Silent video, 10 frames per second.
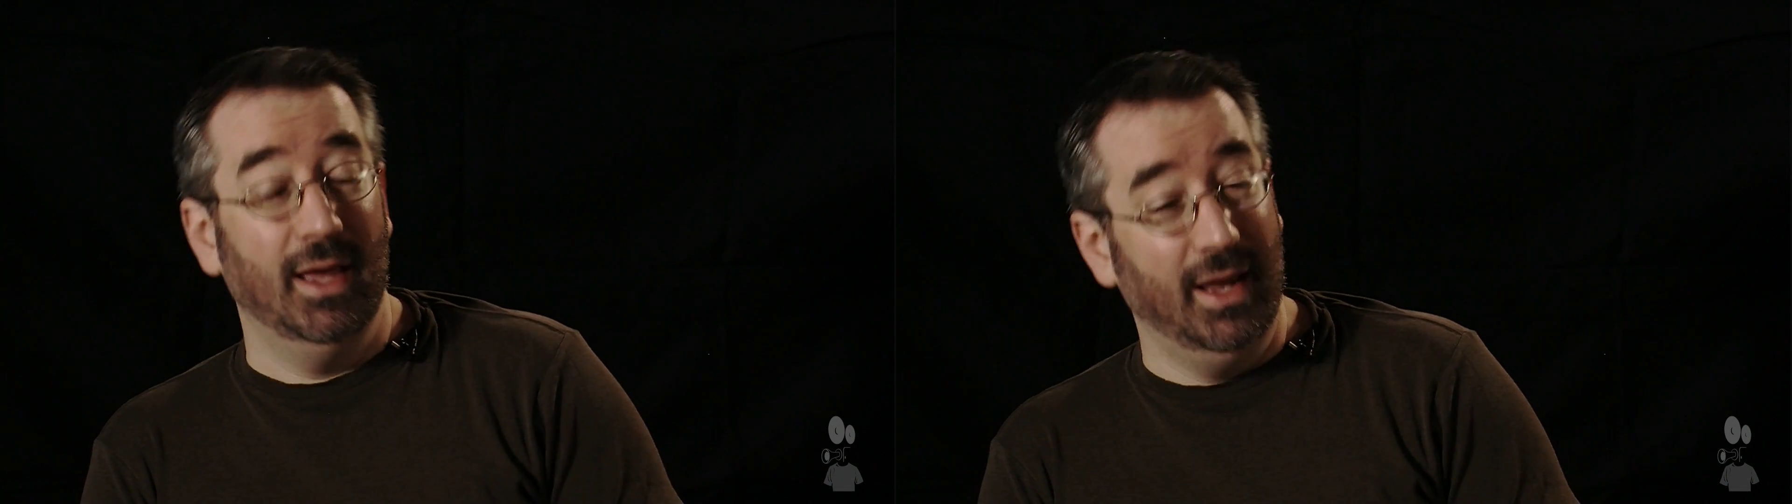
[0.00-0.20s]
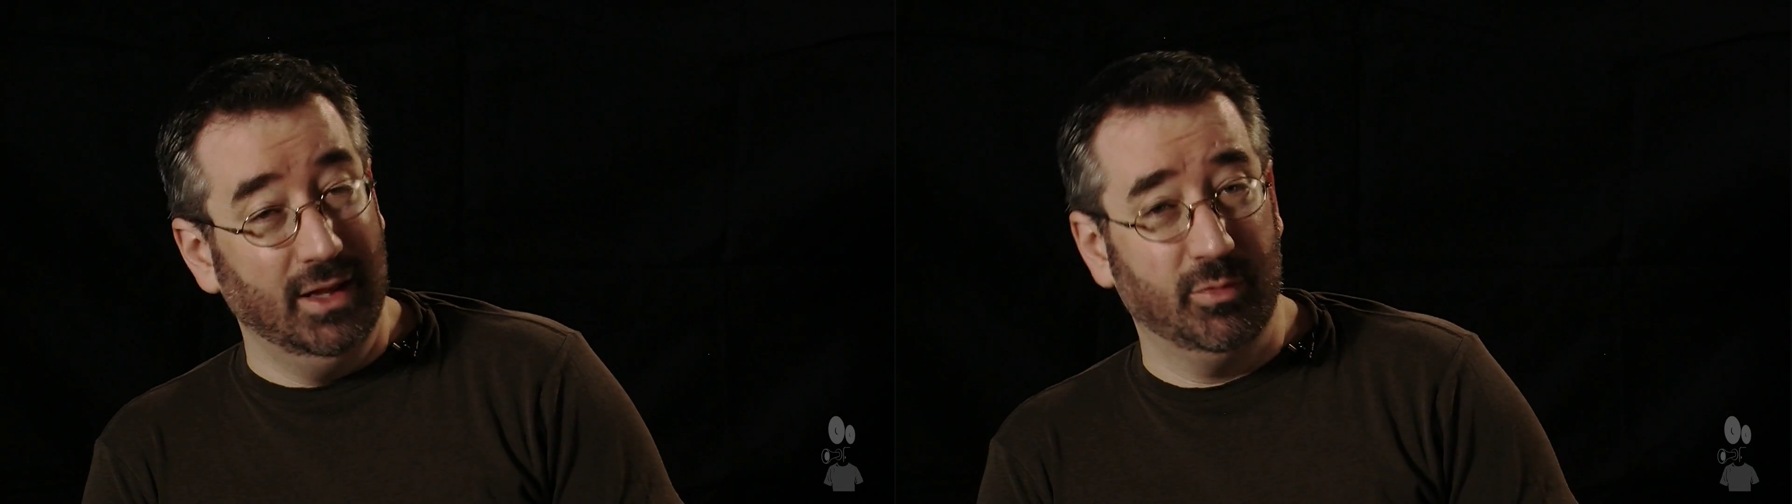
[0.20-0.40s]

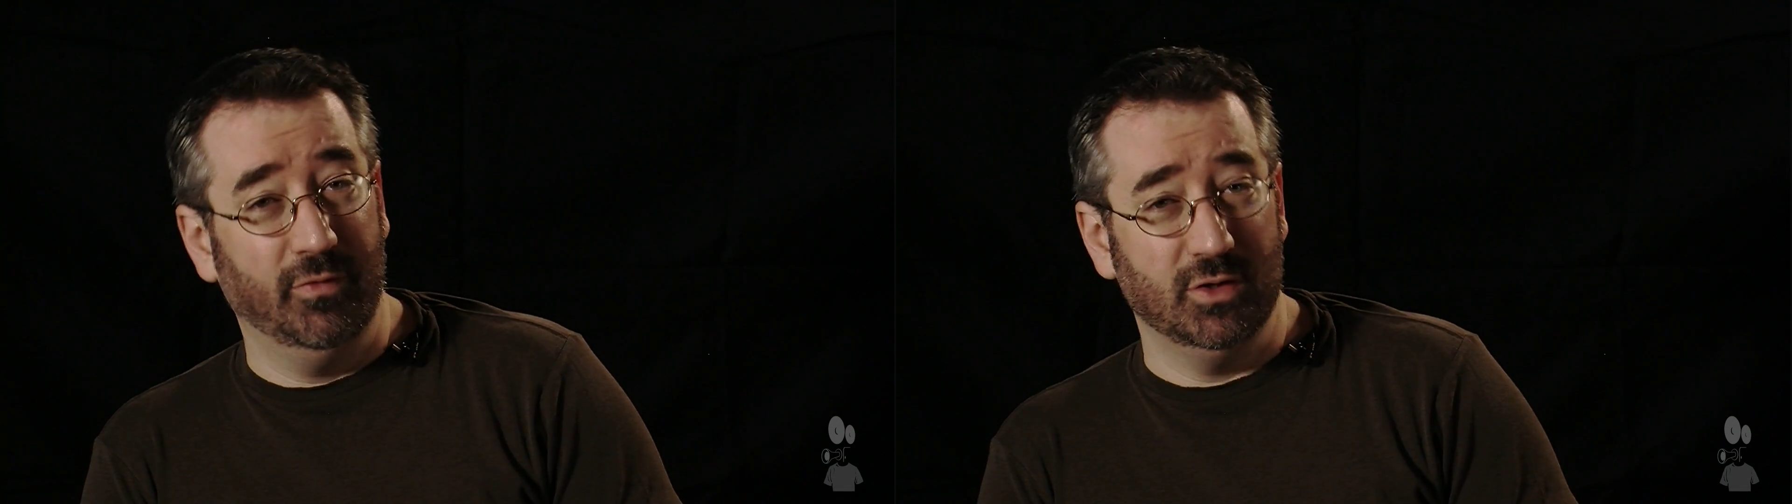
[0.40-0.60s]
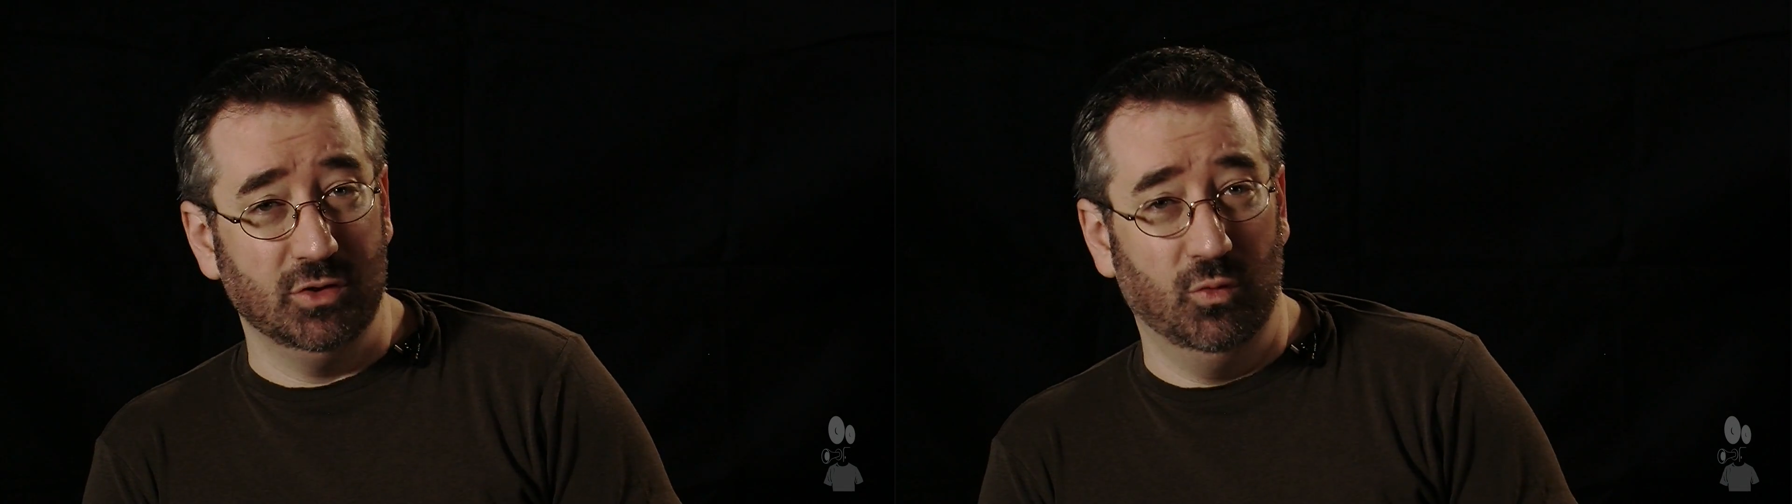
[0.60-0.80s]
and the
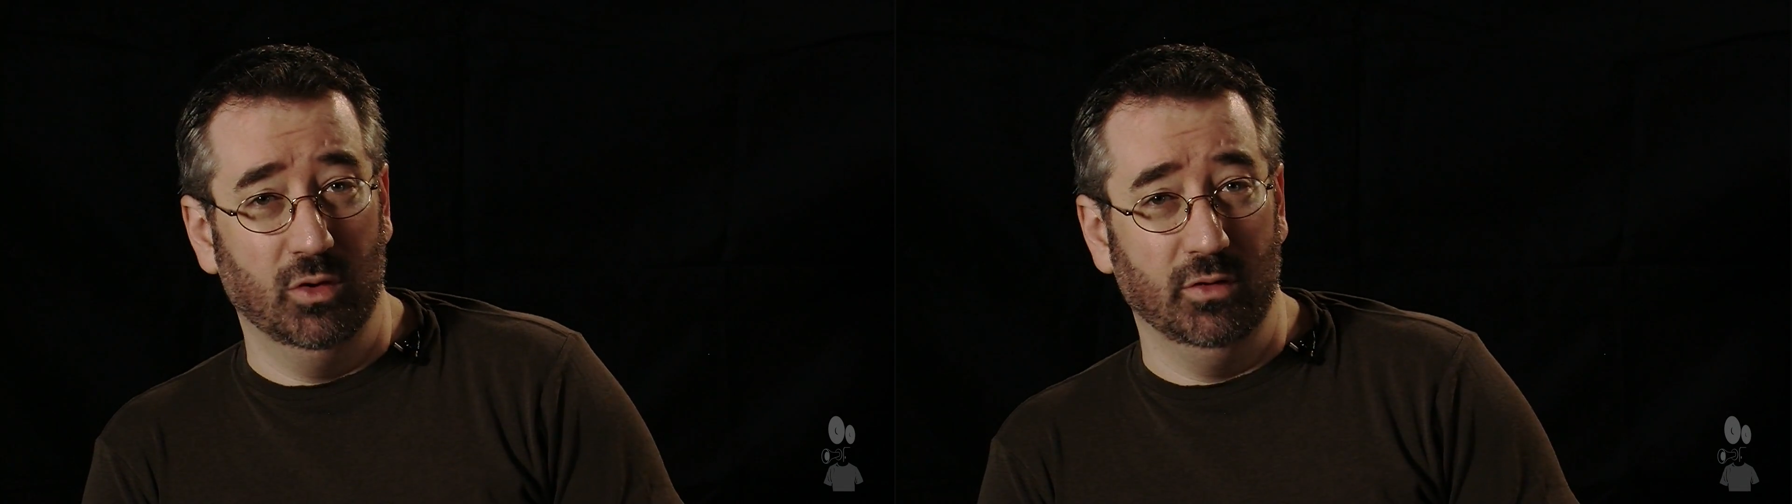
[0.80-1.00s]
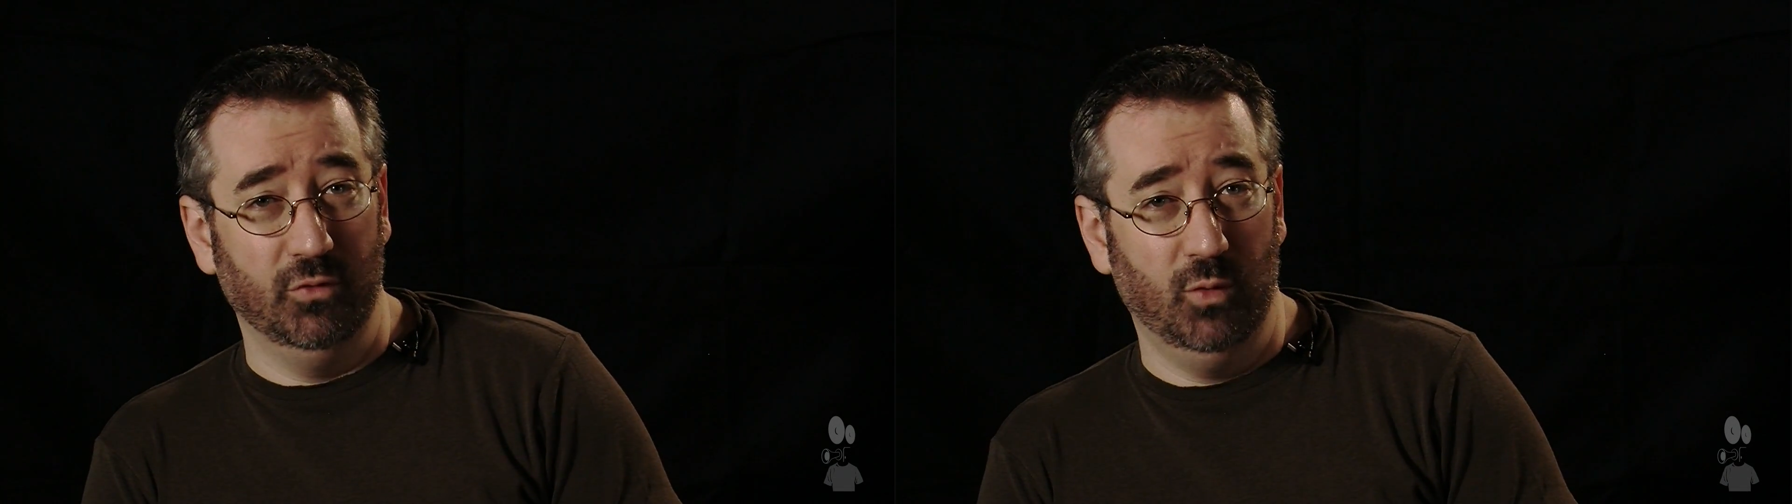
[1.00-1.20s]
professional
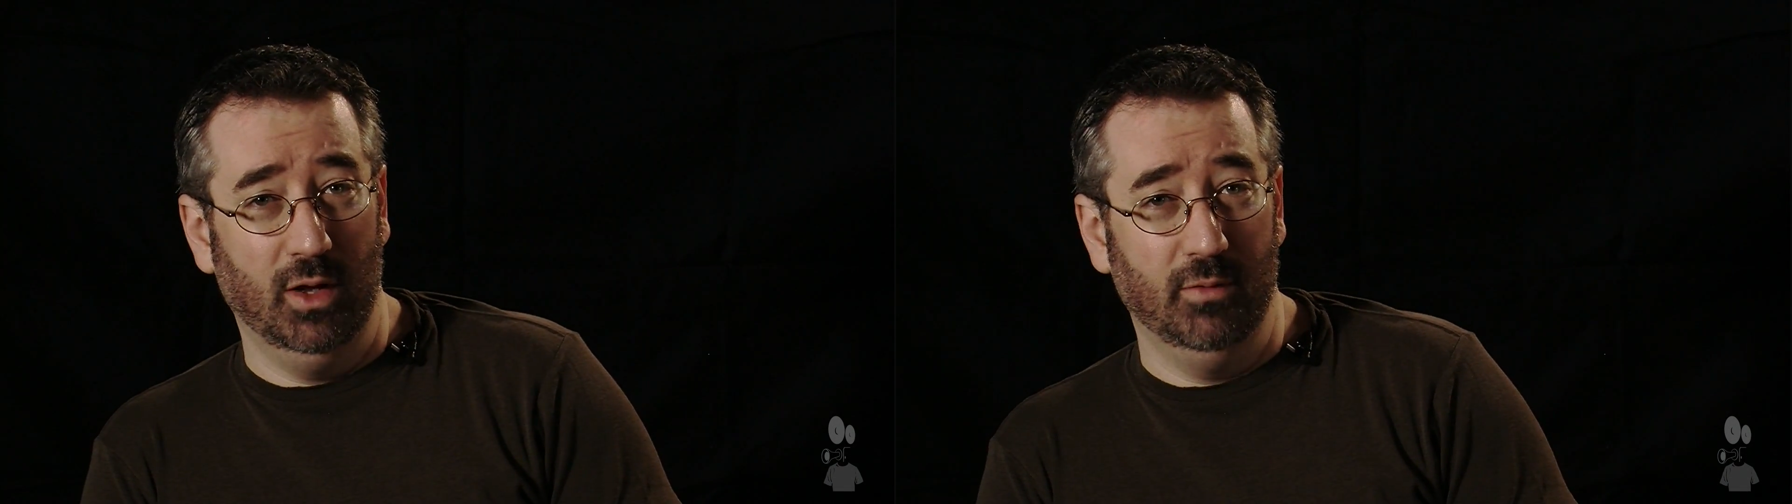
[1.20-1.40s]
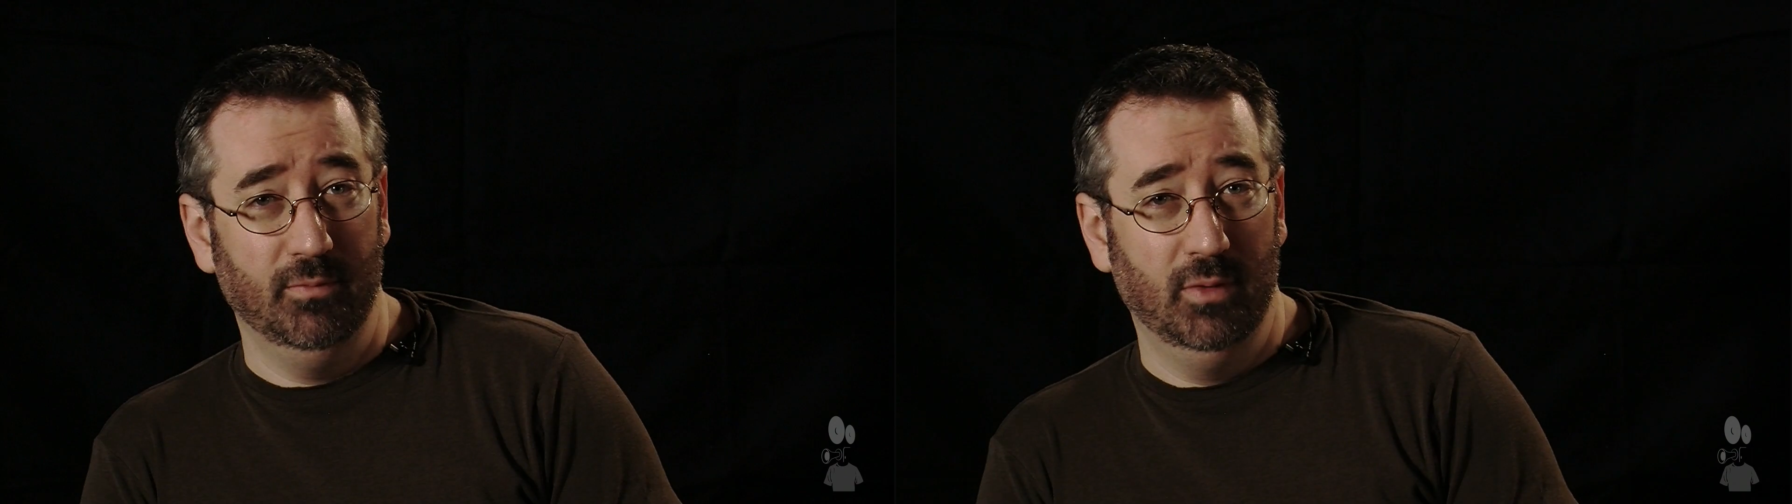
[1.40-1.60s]
world as
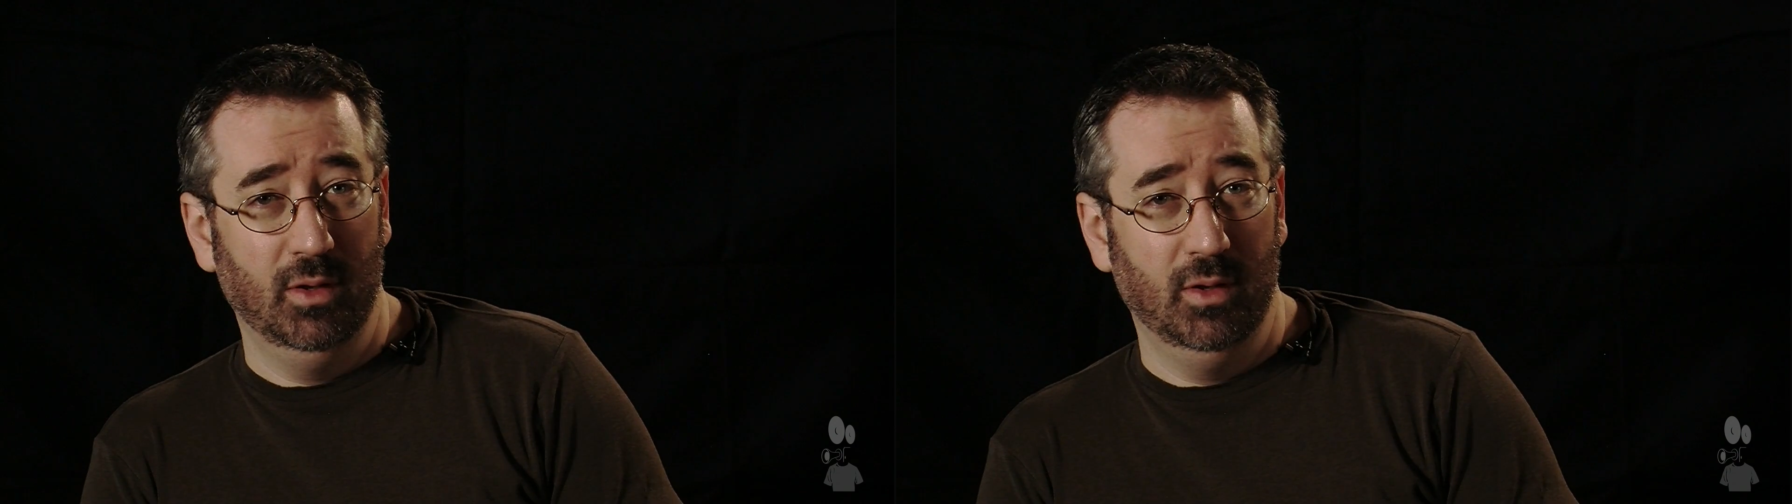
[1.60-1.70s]
well.